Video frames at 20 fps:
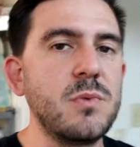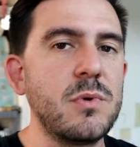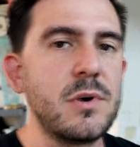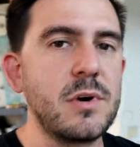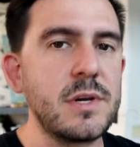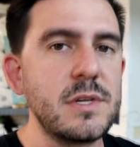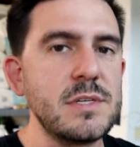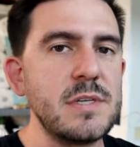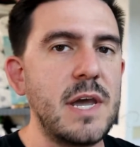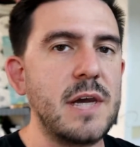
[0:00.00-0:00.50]

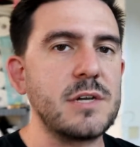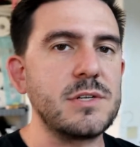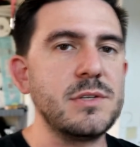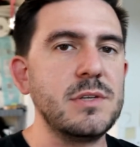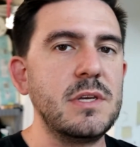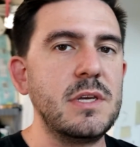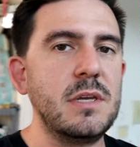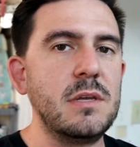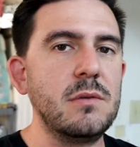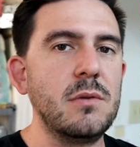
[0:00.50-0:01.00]
work is
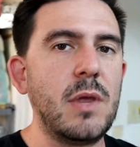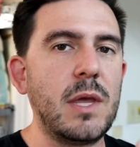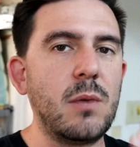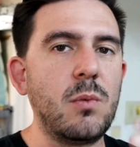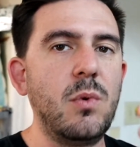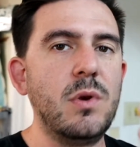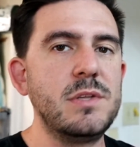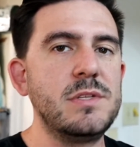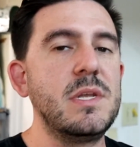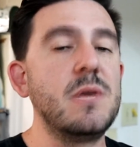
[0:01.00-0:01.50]
actually, like,
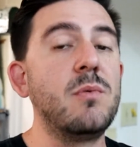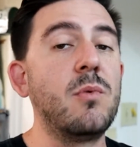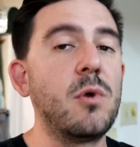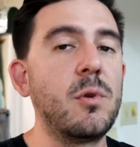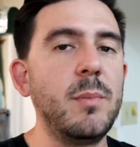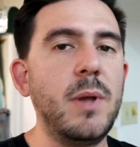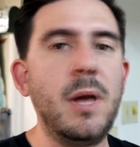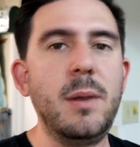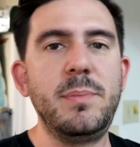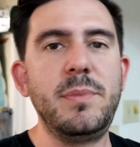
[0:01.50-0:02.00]
once they
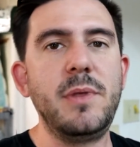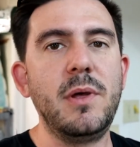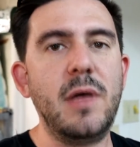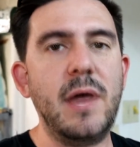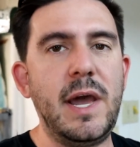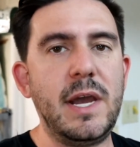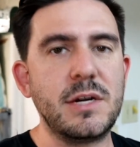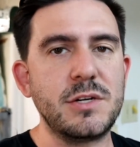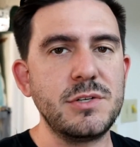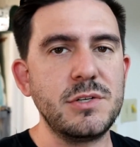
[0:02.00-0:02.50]
warm up, they'll
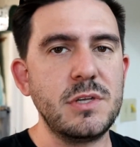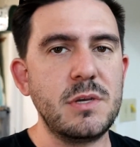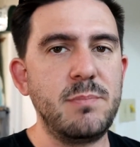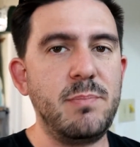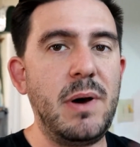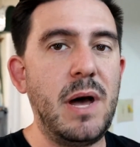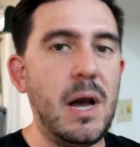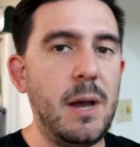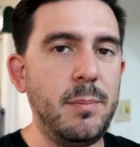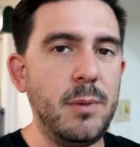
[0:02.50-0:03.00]
actually
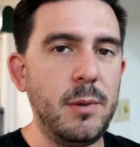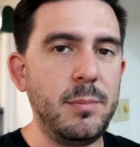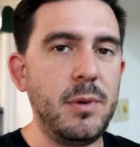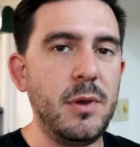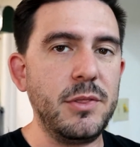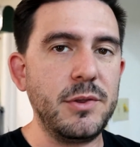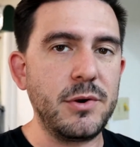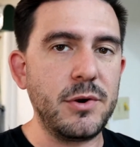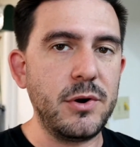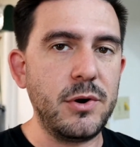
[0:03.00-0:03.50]
pop up
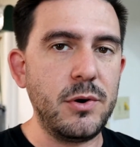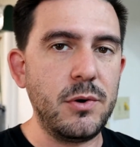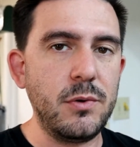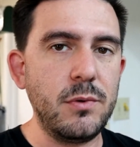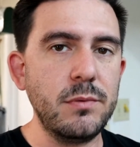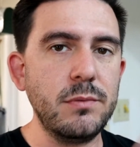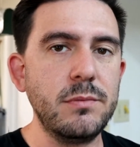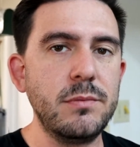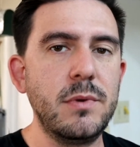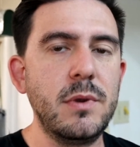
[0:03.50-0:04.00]
on their
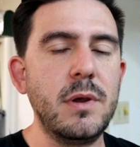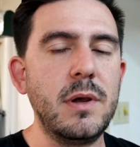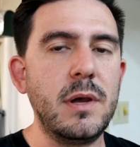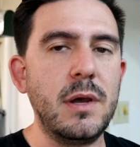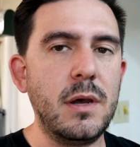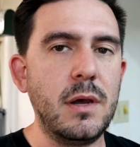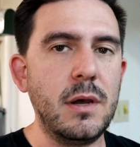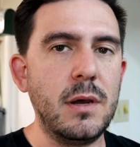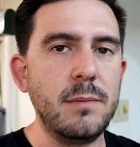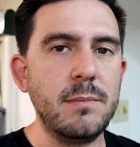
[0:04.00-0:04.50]
own.
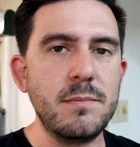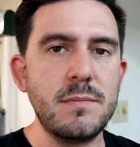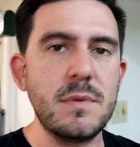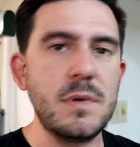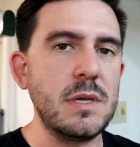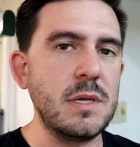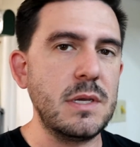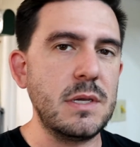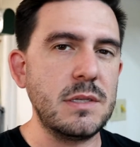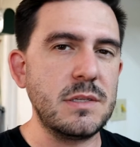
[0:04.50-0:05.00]

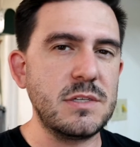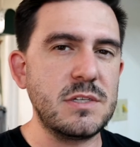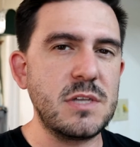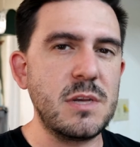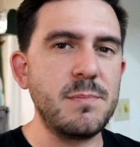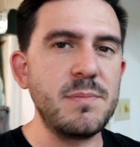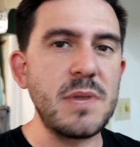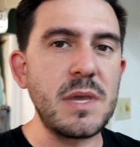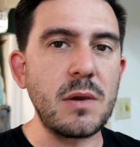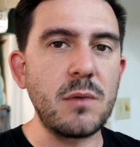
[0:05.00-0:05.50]
It's
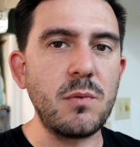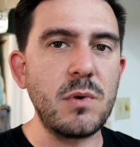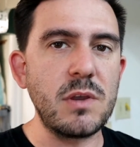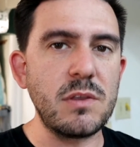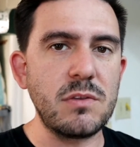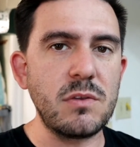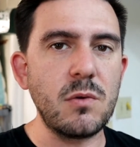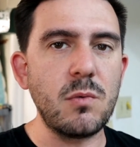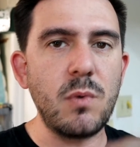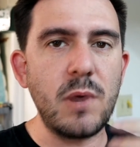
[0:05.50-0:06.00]
something
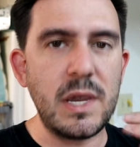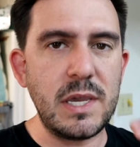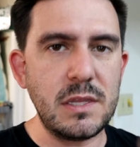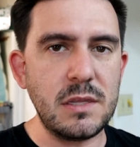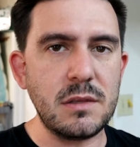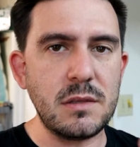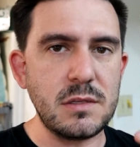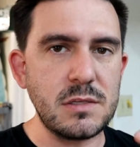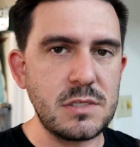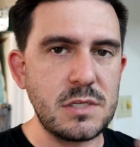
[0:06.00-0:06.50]
with the way
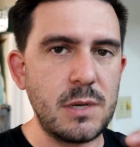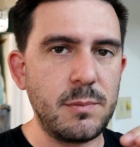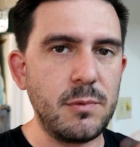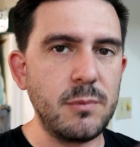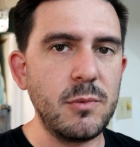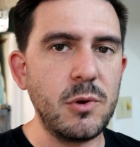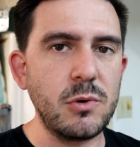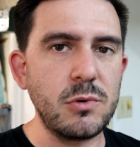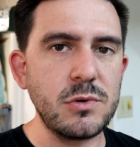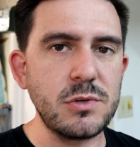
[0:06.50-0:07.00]
that the stepper
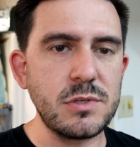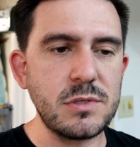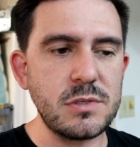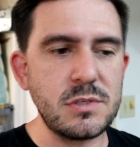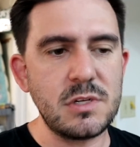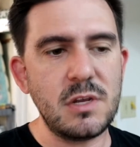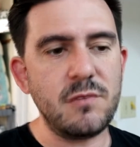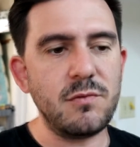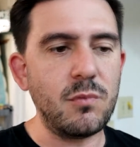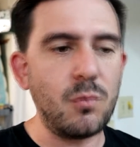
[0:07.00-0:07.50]
motors and
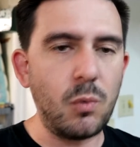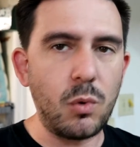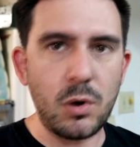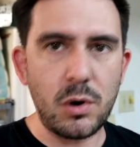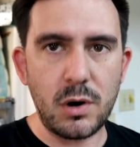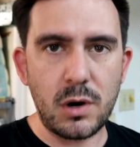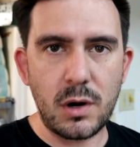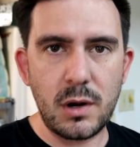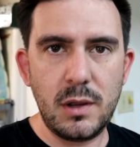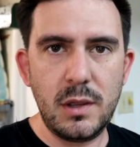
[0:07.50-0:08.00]
stuff
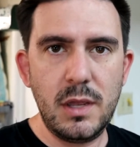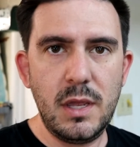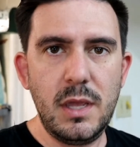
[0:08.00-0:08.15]
work.